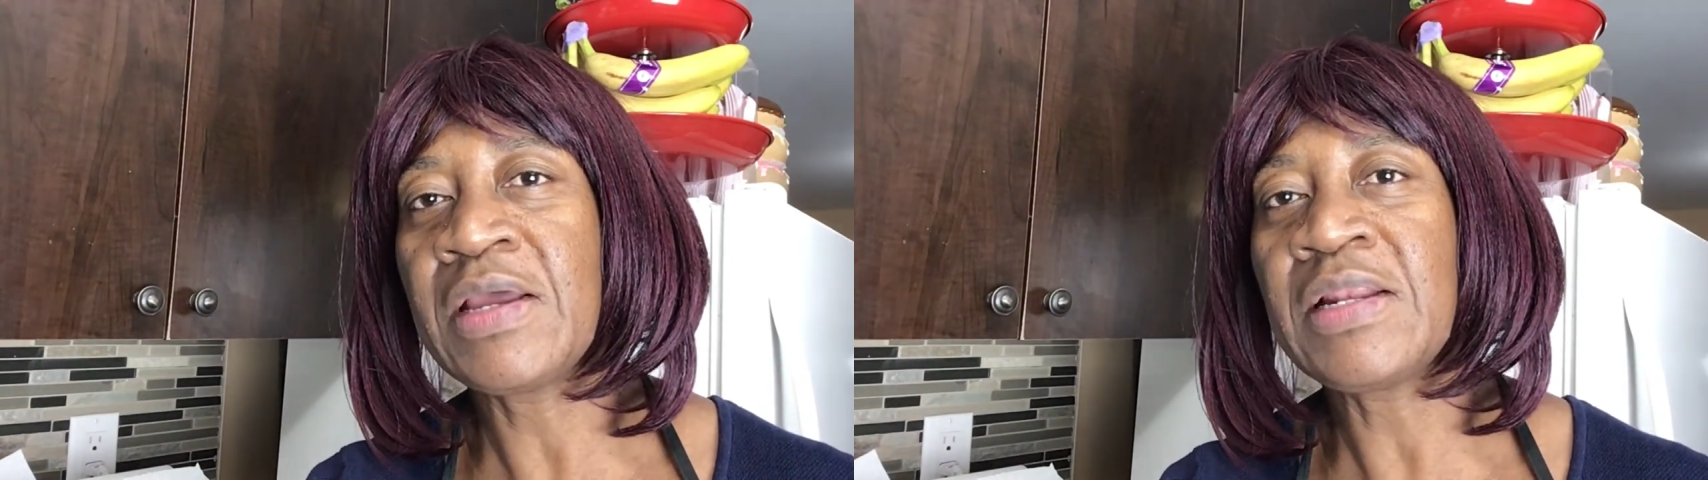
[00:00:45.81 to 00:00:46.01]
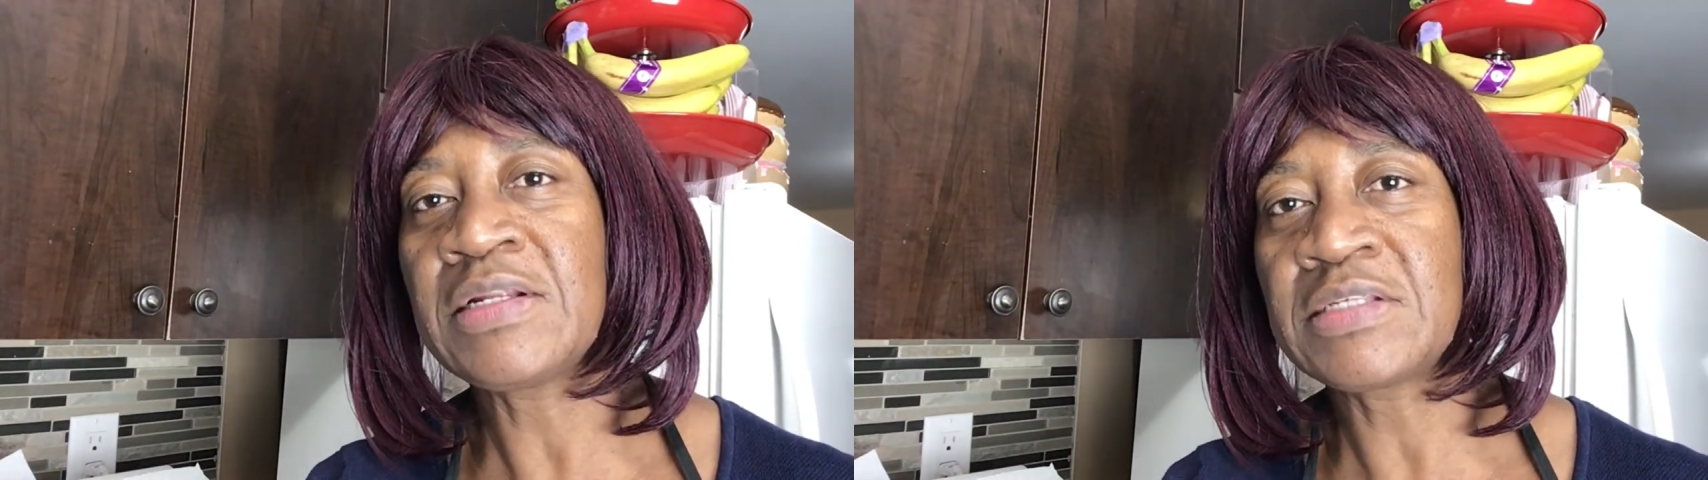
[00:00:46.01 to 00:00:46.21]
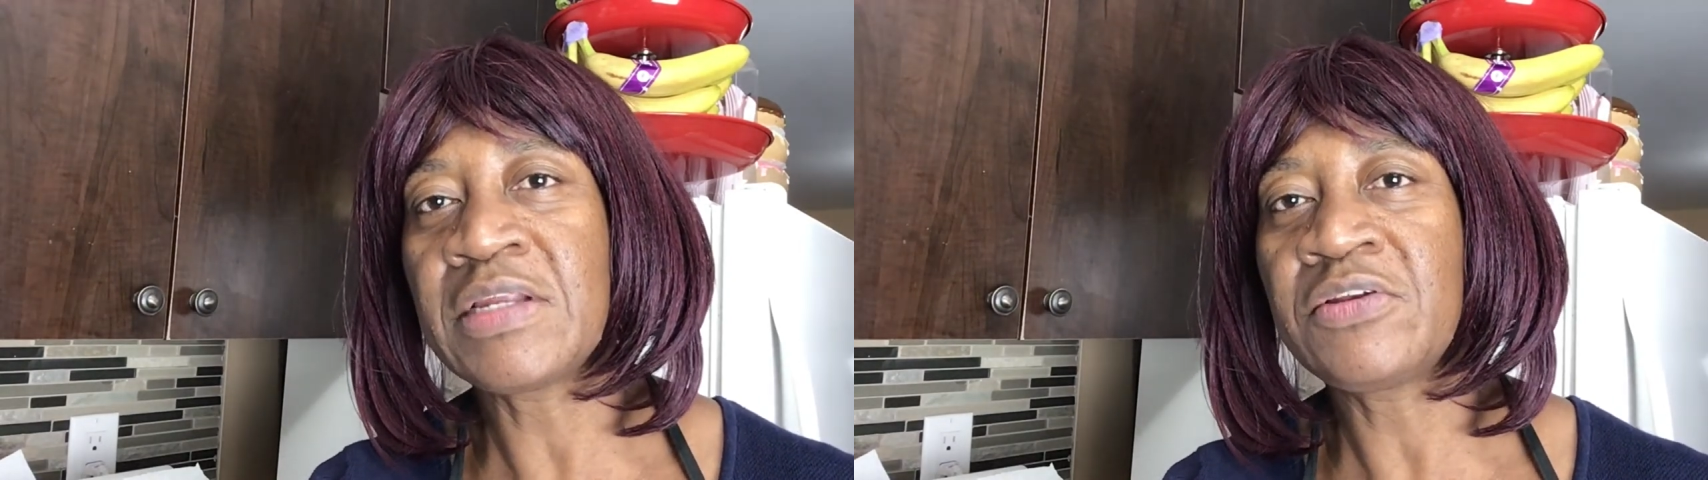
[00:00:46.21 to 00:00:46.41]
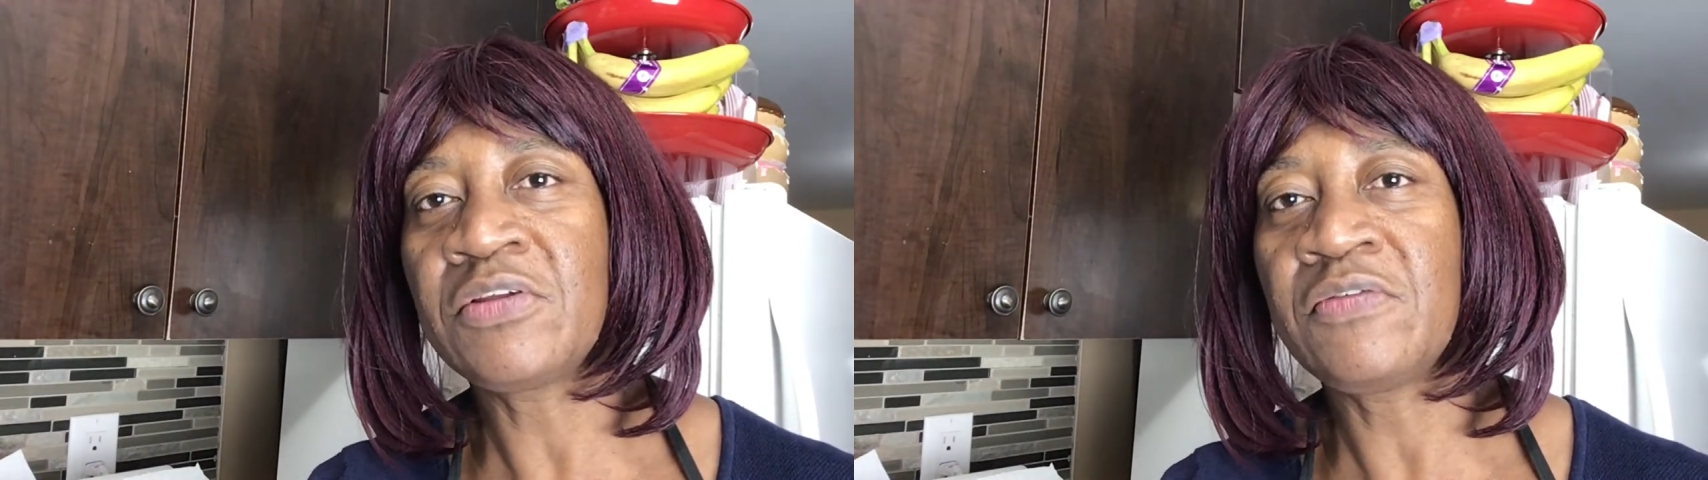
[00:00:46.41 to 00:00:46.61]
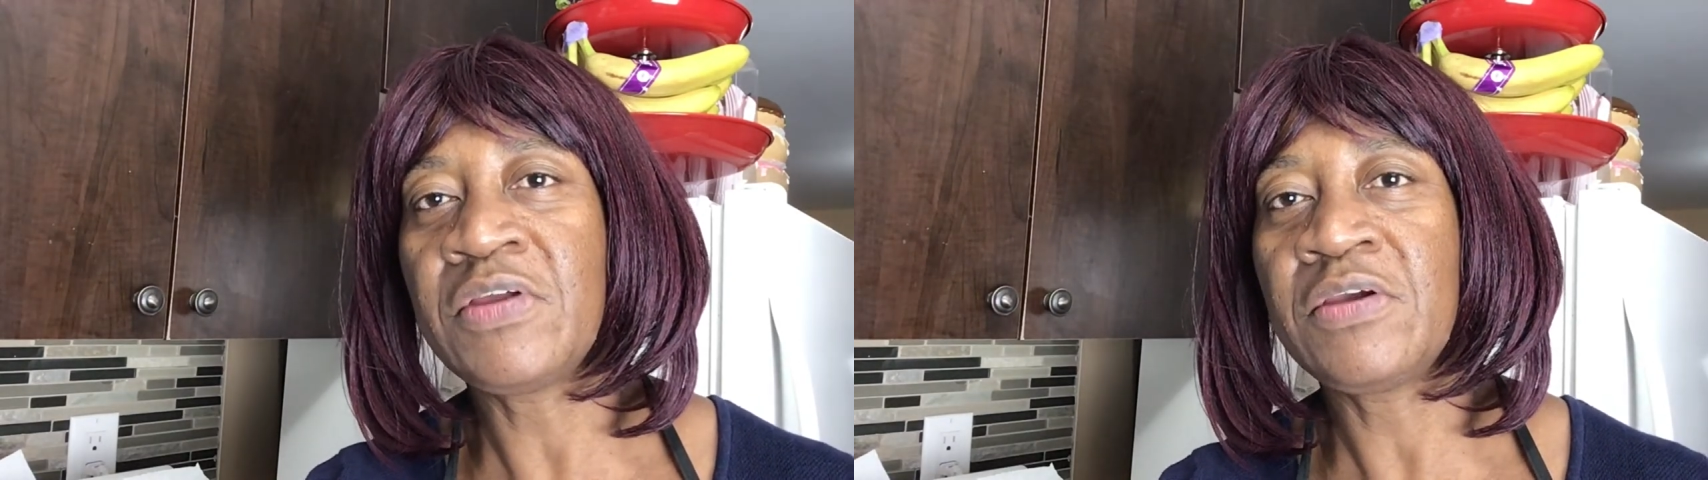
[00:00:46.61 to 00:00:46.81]
and let's get
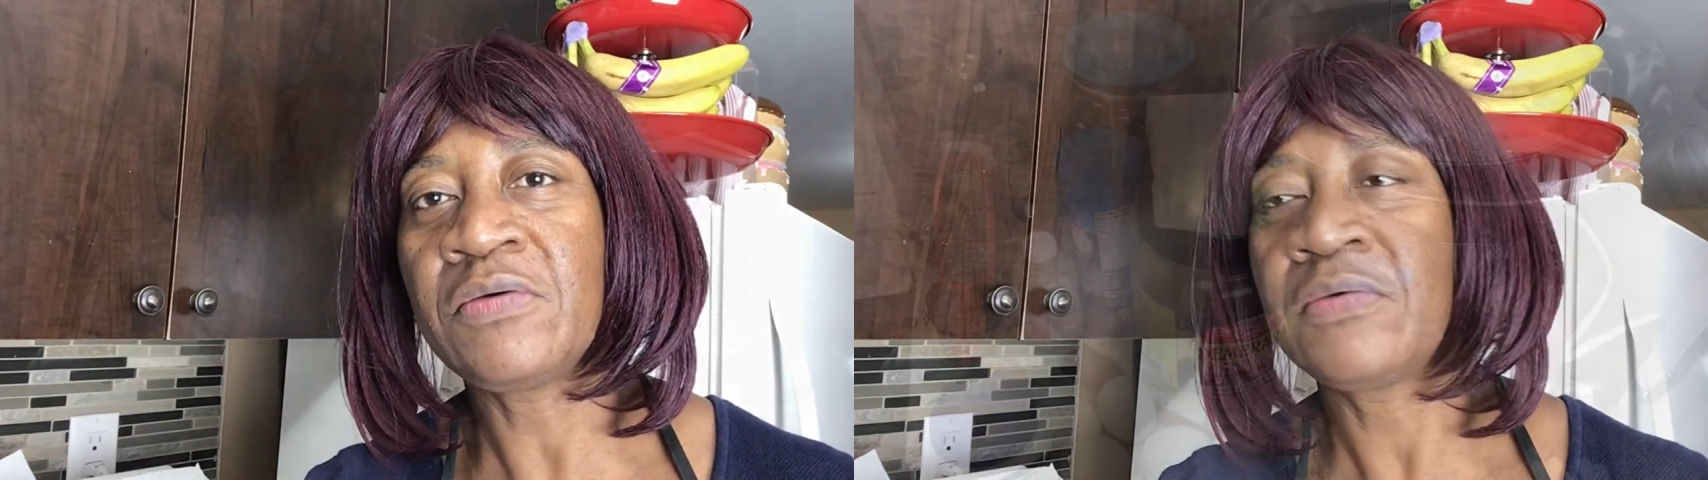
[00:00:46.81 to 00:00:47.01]
into the video.